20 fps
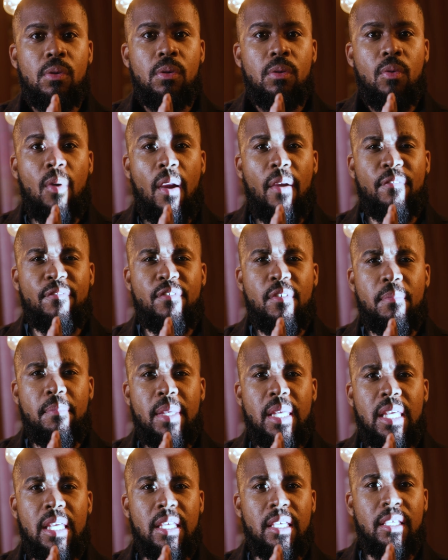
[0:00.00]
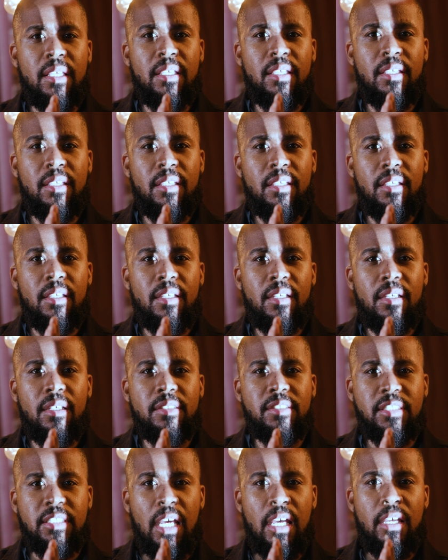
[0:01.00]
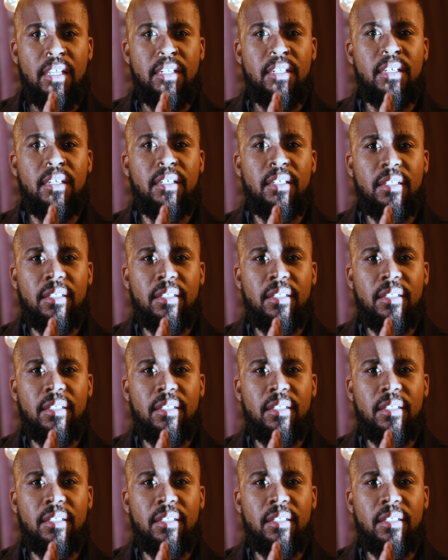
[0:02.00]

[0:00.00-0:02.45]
Work for me, it said.